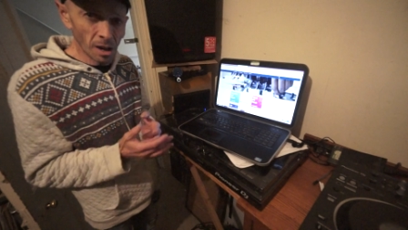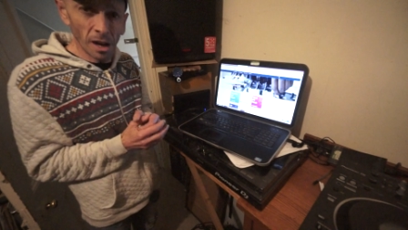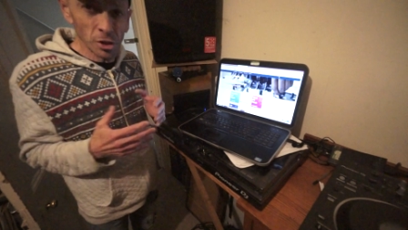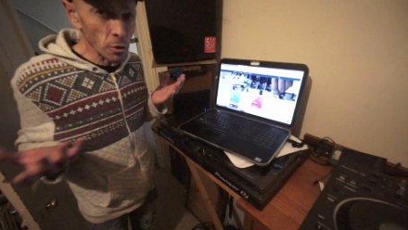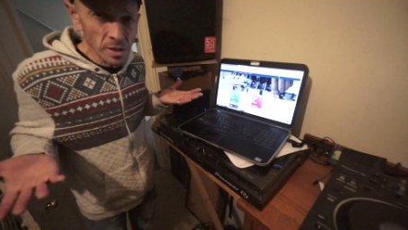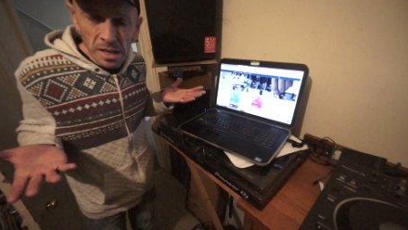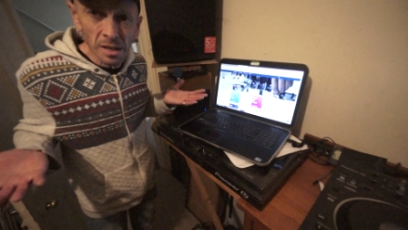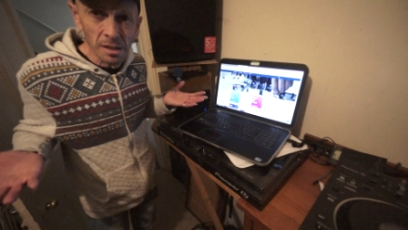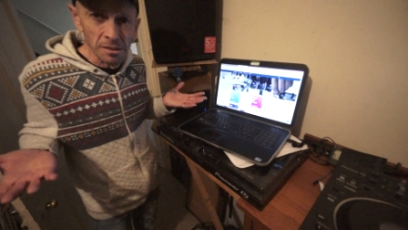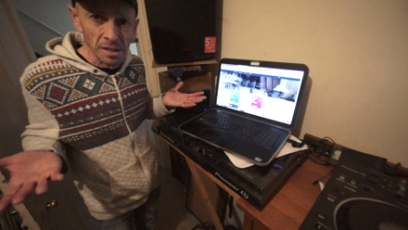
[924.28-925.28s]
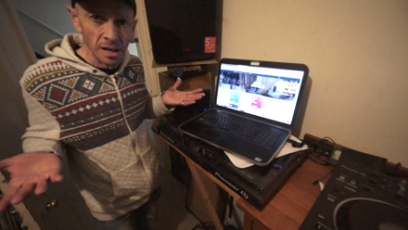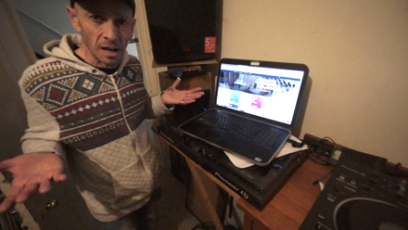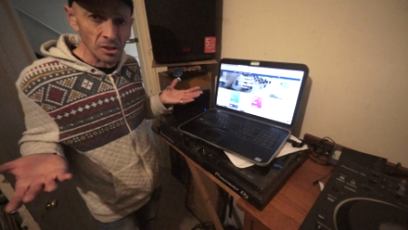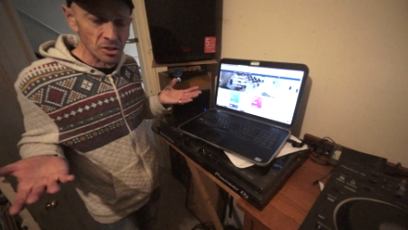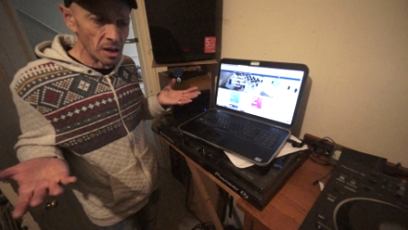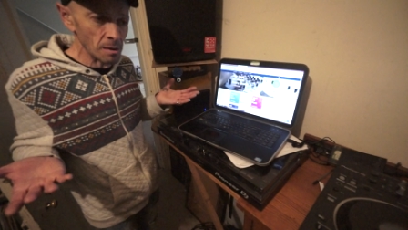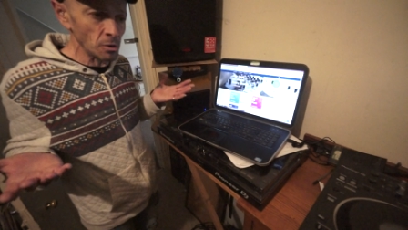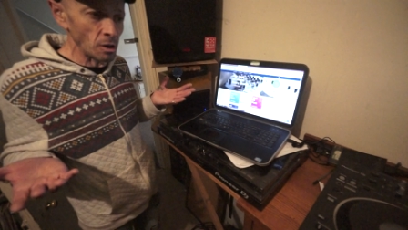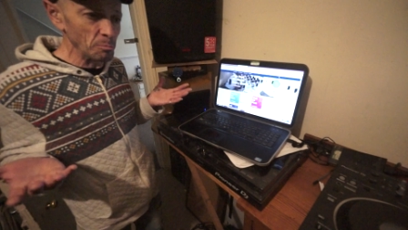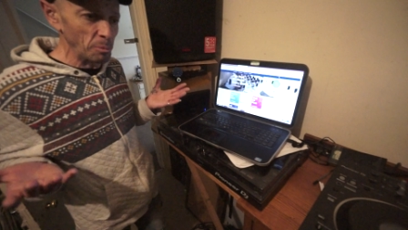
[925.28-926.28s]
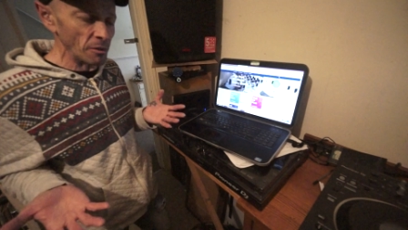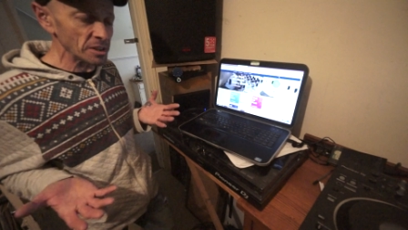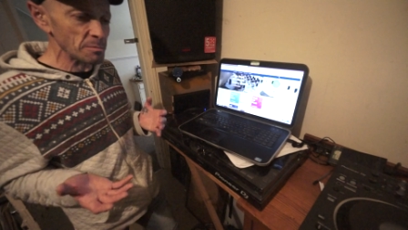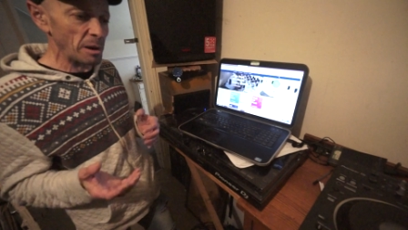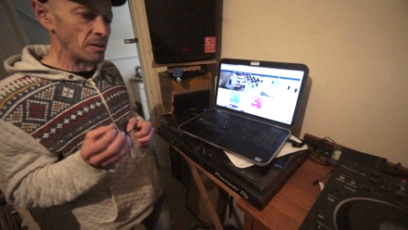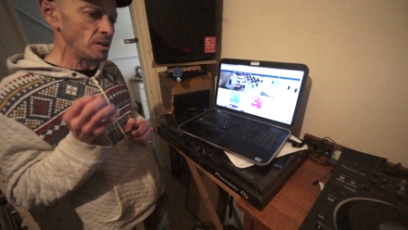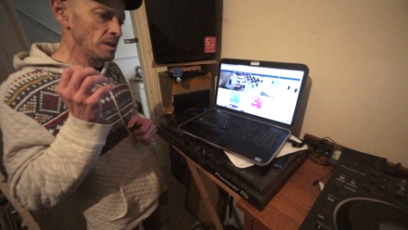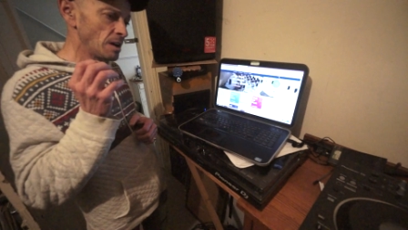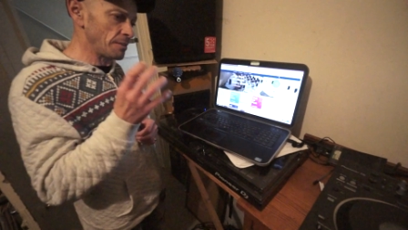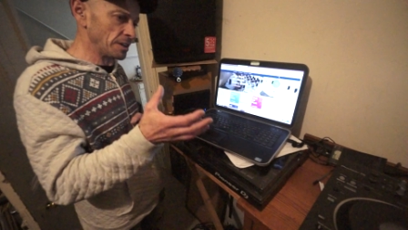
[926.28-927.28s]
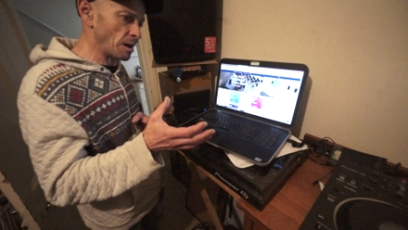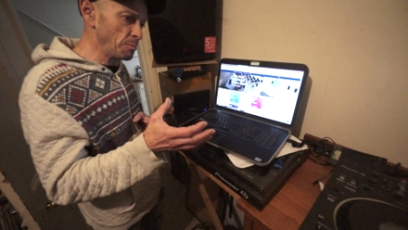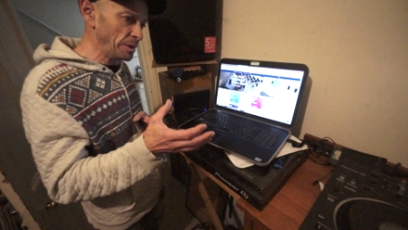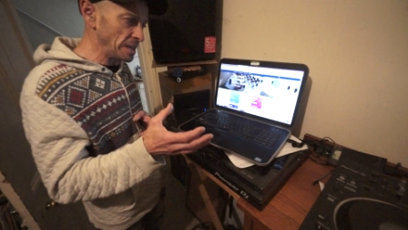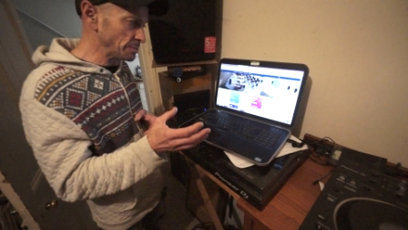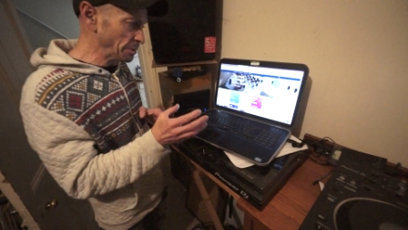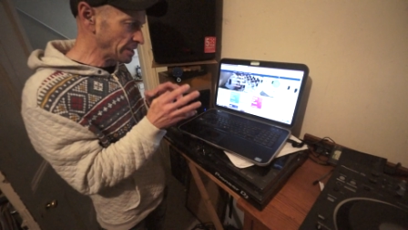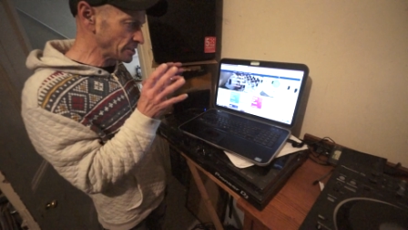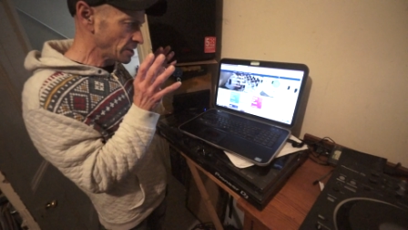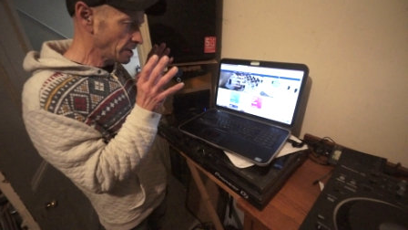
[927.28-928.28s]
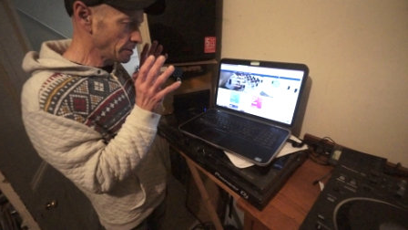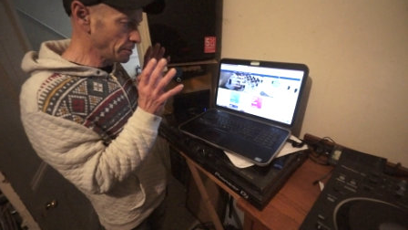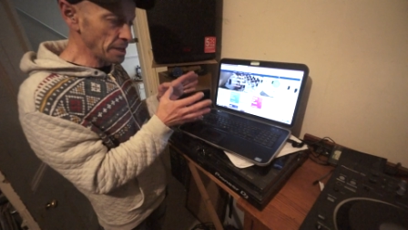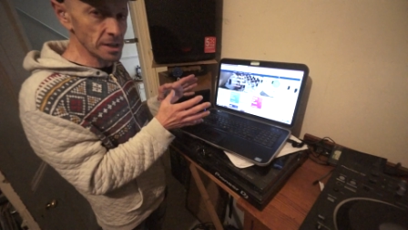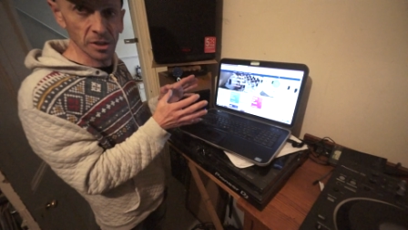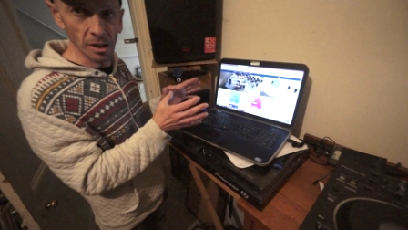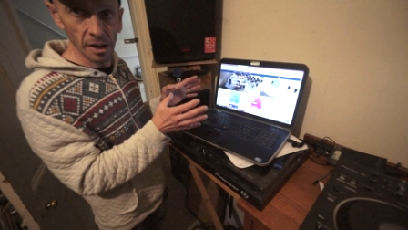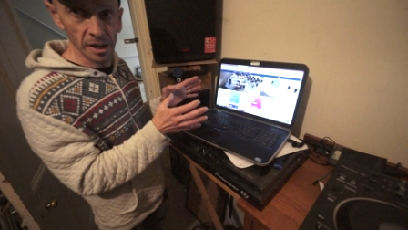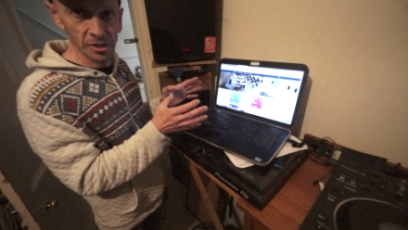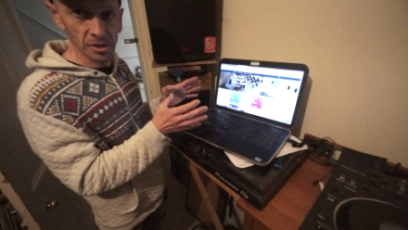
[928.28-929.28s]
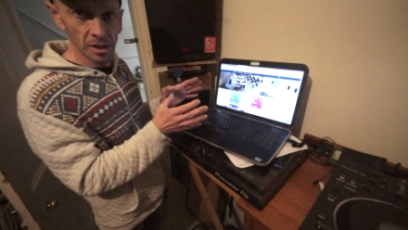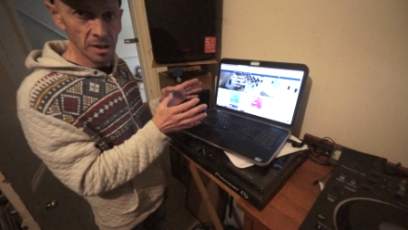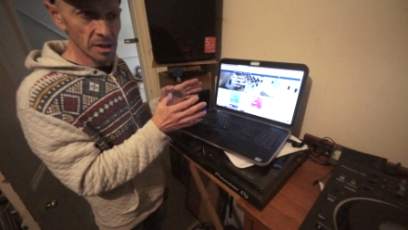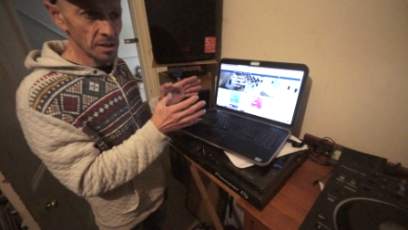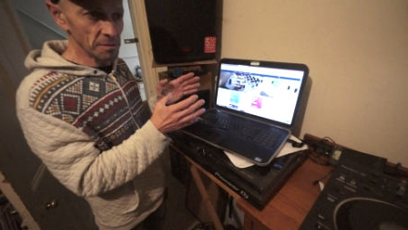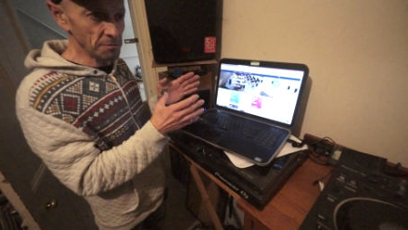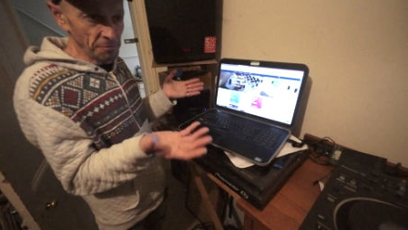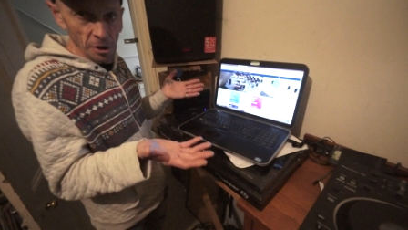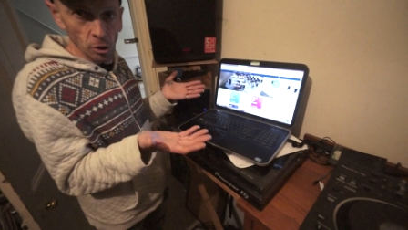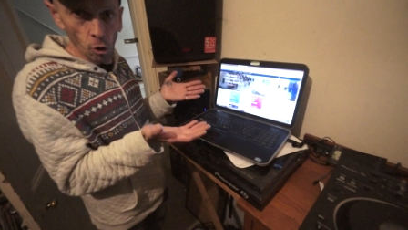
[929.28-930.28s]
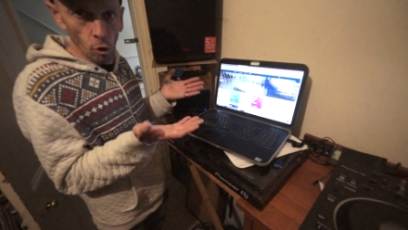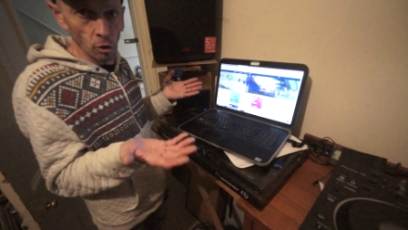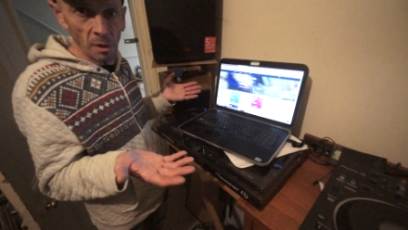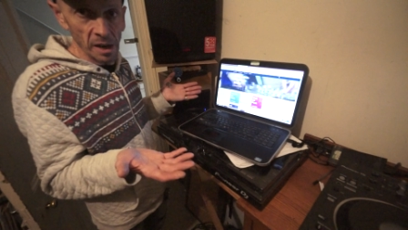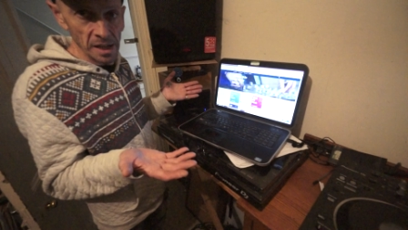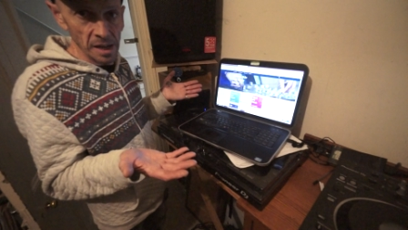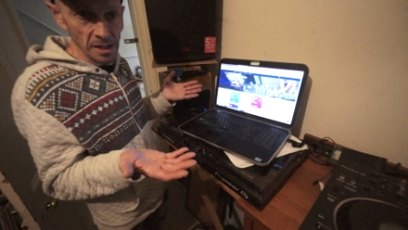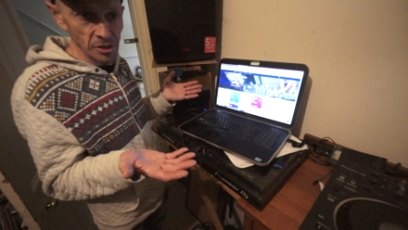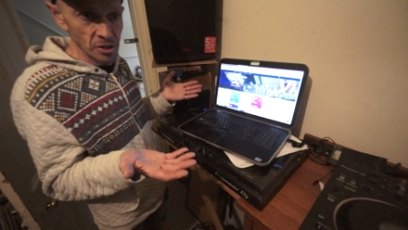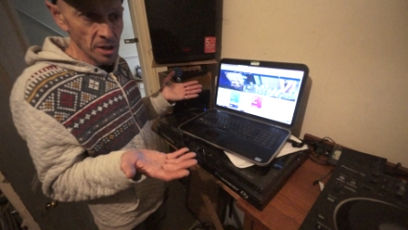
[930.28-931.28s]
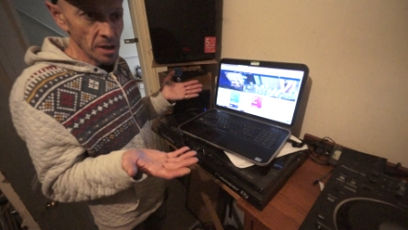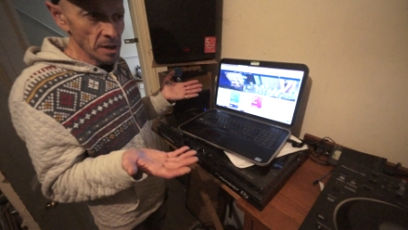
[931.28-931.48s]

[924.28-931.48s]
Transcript: I don't need anything else. I'm not bothered about other companies because these guys fill all my needs